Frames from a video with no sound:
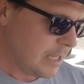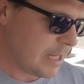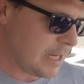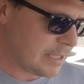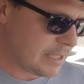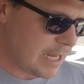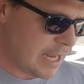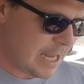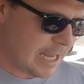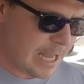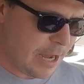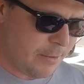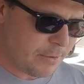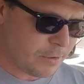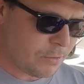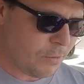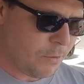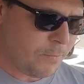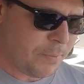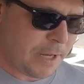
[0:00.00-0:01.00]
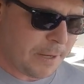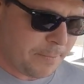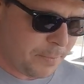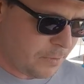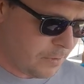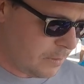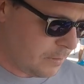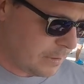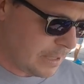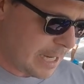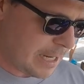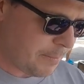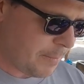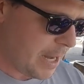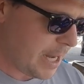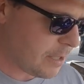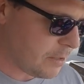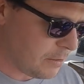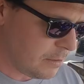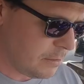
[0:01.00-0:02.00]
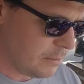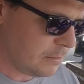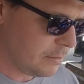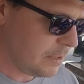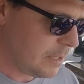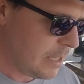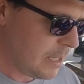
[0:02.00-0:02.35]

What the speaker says: get to hang out with cool people like Mikael